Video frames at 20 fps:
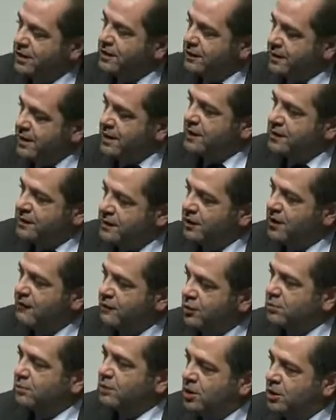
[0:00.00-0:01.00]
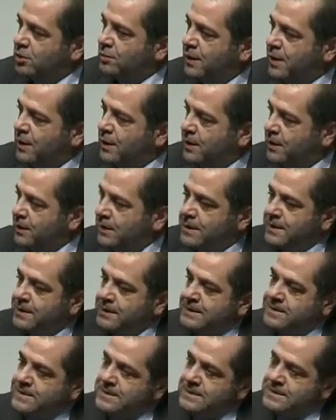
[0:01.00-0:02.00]
the idea of our mailman.
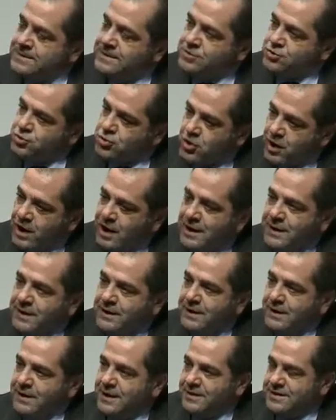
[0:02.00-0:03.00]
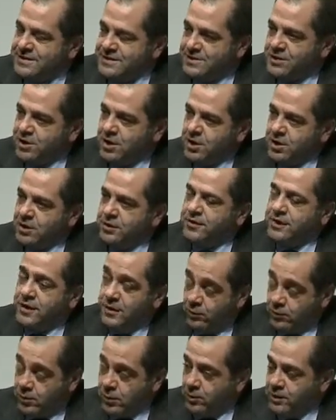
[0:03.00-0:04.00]
try and start,
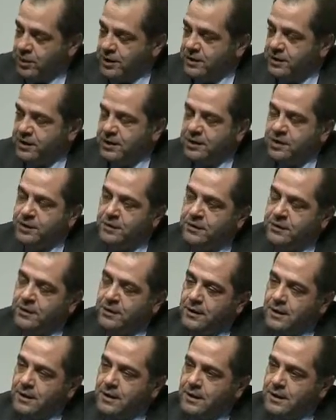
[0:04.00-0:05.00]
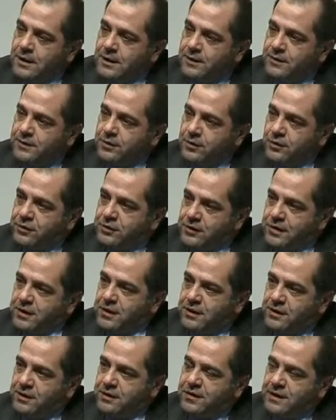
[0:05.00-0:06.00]
and we already did it, to
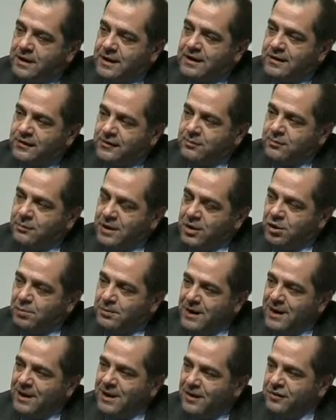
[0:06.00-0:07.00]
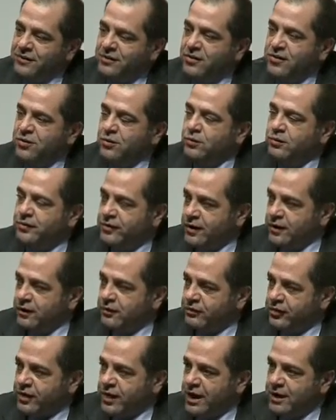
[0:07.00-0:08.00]
think as a mailman, as a new
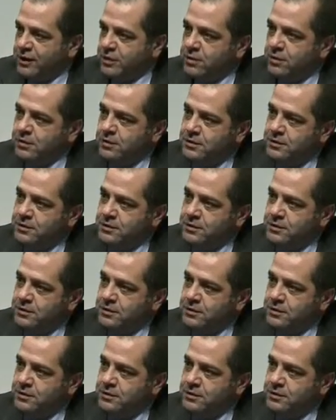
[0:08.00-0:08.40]
sales channel,